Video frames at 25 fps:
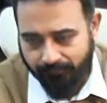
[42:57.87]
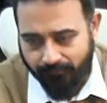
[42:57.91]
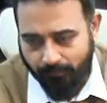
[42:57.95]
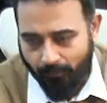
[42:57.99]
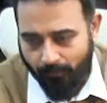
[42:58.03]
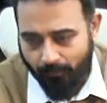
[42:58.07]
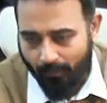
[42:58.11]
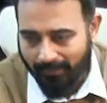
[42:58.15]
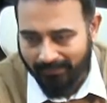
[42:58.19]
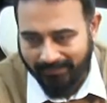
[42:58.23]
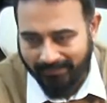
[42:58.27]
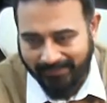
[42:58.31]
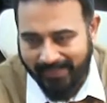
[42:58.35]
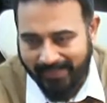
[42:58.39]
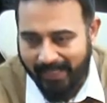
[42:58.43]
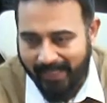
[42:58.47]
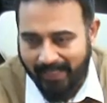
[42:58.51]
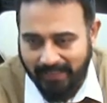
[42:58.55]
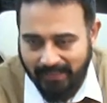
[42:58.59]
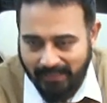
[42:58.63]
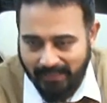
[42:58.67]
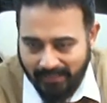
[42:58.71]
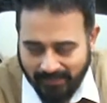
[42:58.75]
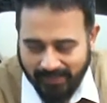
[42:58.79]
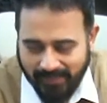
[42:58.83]

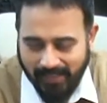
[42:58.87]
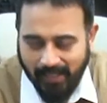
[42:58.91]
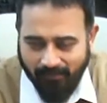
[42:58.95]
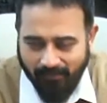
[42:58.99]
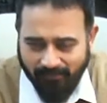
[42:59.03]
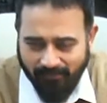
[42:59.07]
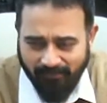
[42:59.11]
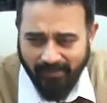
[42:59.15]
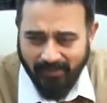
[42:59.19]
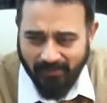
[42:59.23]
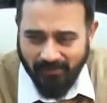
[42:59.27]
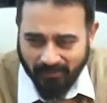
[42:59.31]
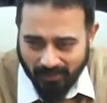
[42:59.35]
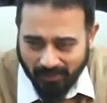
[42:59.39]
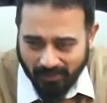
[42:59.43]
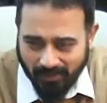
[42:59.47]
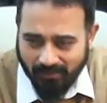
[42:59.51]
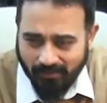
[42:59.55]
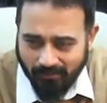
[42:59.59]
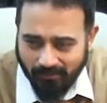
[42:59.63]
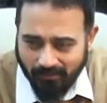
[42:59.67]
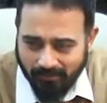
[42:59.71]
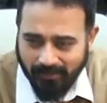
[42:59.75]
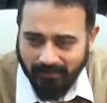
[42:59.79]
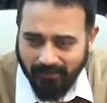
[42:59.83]
CFA in
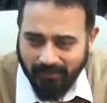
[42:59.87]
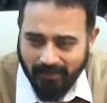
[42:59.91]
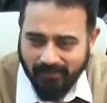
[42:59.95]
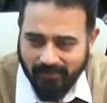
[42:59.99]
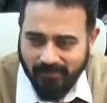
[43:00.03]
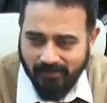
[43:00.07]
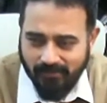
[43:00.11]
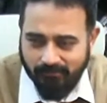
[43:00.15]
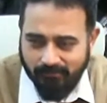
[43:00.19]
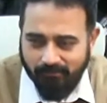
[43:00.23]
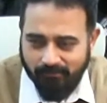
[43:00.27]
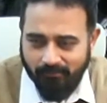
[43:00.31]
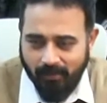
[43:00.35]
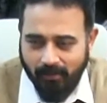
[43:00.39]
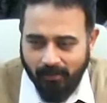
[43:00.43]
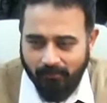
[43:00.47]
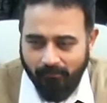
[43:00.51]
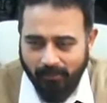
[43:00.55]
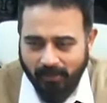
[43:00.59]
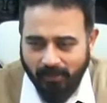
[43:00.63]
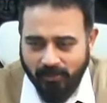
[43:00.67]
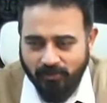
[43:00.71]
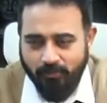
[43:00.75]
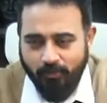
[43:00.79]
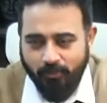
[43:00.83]
general. It has much more